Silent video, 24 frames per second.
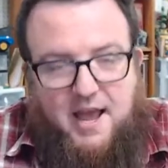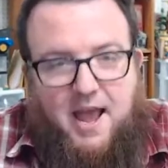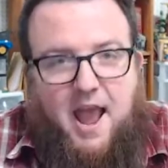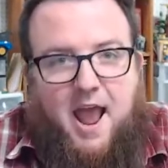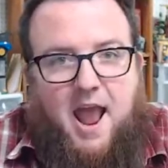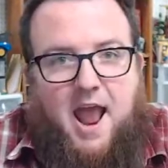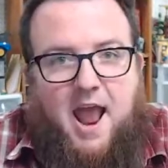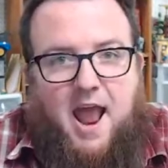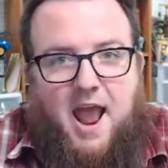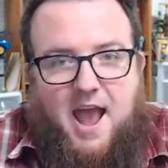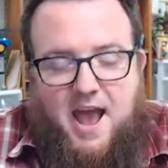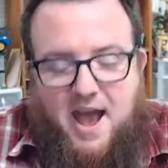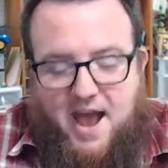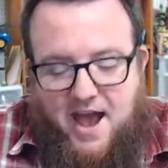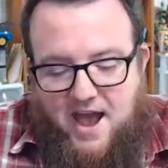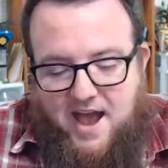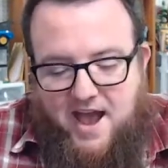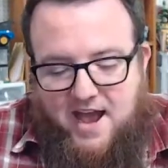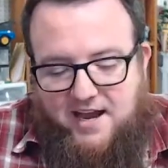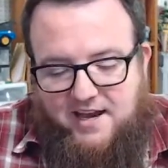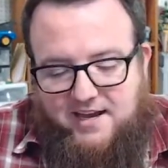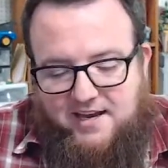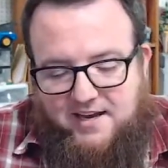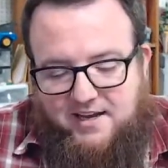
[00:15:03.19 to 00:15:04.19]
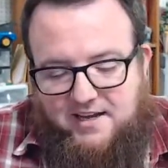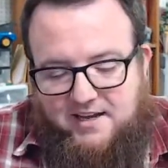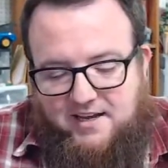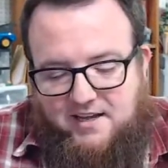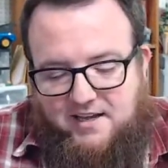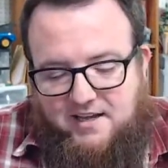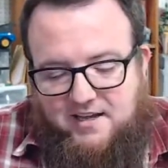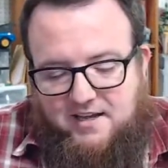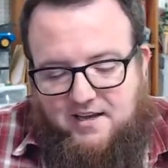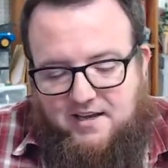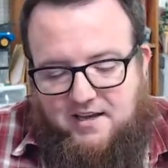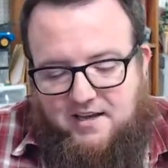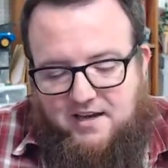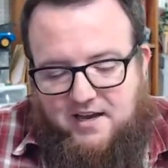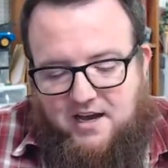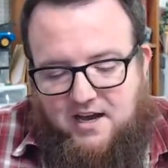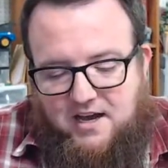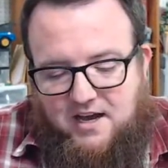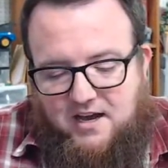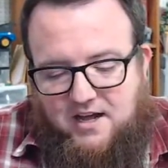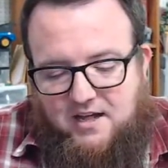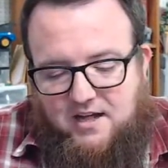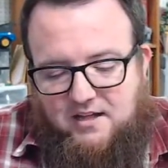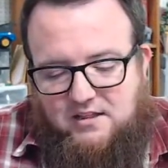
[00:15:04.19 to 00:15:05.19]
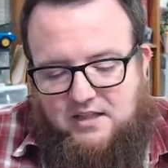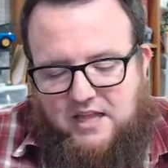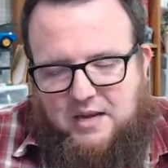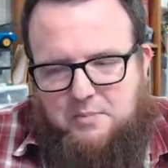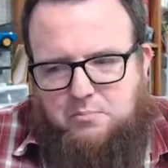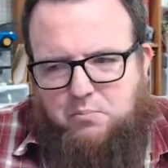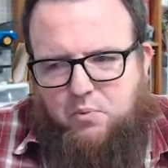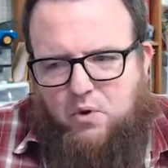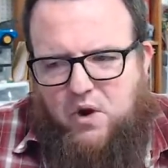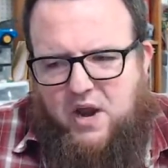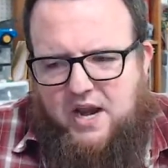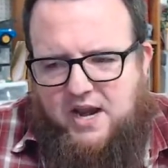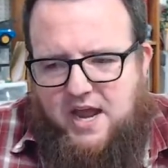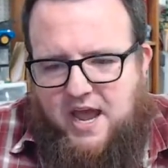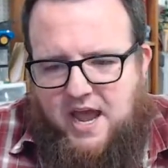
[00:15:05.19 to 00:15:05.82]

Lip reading: and like Brand